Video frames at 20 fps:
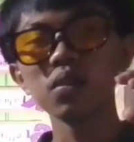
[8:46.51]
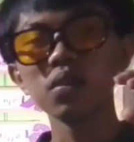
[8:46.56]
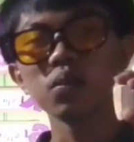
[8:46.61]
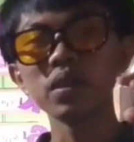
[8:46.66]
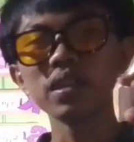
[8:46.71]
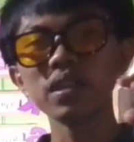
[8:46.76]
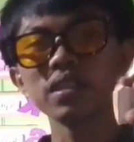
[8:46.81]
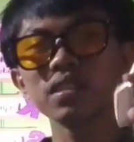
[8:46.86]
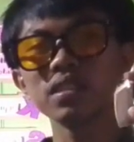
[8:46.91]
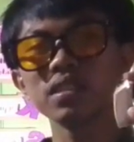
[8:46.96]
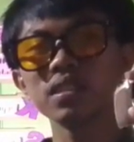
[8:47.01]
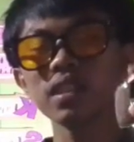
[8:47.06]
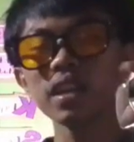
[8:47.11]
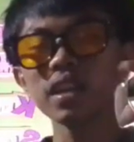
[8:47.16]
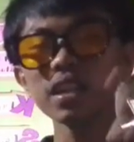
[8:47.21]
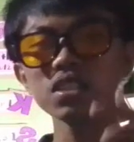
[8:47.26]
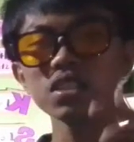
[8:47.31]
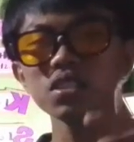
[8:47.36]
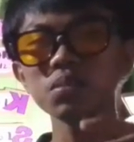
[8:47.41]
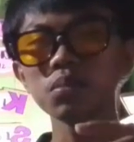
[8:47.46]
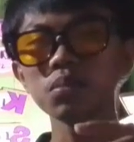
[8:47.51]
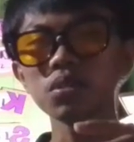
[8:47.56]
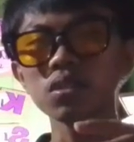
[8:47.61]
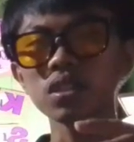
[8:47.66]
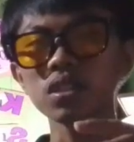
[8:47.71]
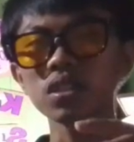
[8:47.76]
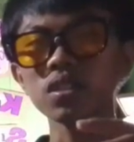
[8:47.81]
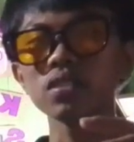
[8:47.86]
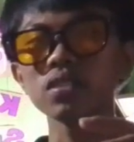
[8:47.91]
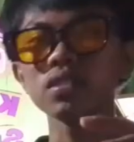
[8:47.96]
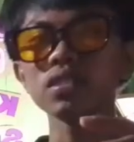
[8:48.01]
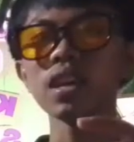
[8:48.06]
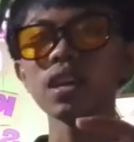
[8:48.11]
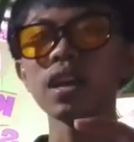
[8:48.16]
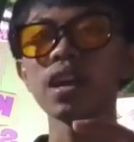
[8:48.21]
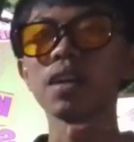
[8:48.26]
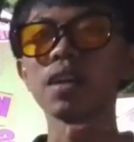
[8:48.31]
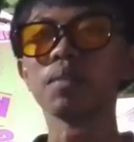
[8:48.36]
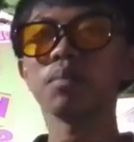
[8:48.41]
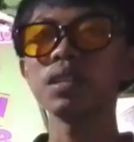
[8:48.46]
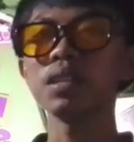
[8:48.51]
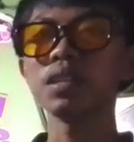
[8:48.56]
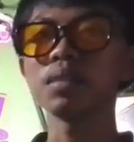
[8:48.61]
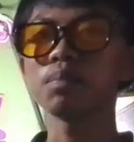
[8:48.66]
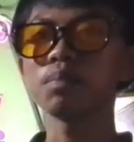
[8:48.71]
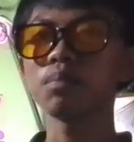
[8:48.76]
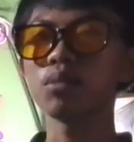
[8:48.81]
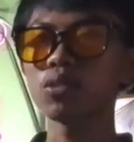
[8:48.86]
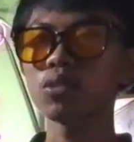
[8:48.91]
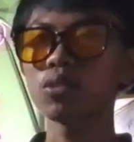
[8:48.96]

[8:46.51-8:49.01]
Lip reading: when large molecules are being